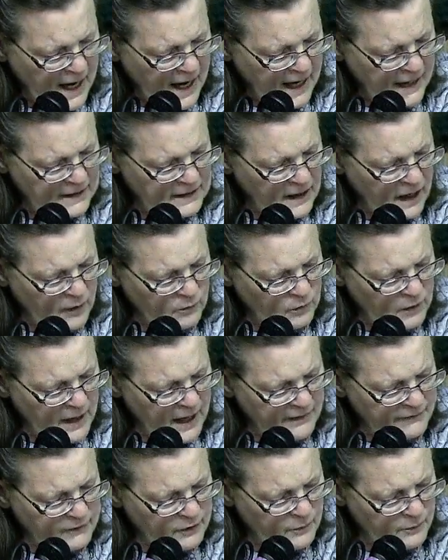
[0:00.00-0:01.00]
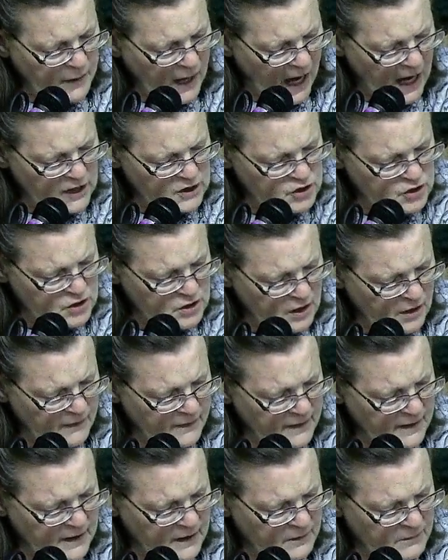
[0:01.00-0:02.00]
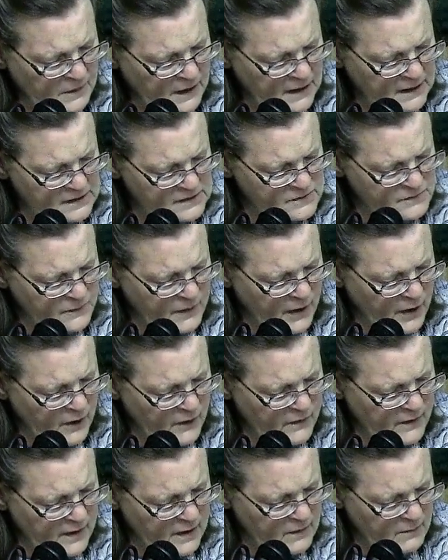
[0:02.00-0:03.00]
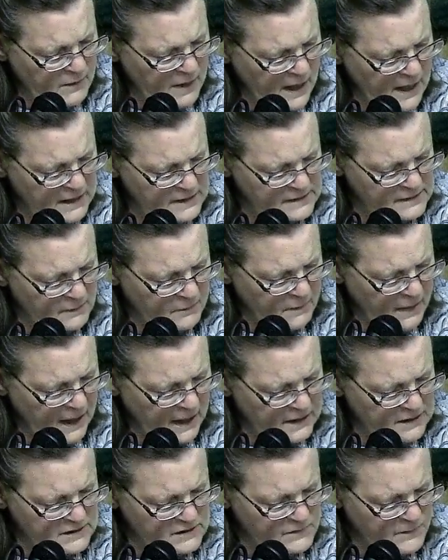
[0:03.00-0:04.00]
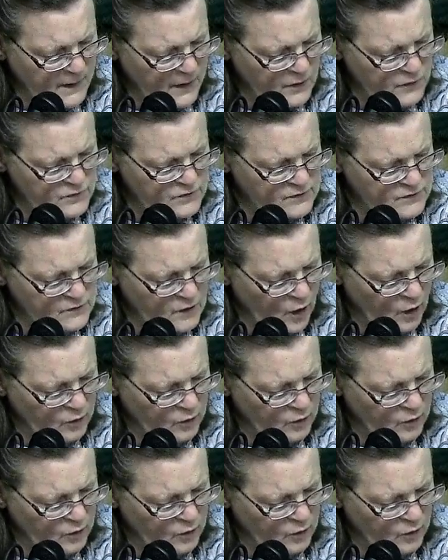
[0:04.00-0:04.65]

And I will have compassion on them and spare them as a man spares his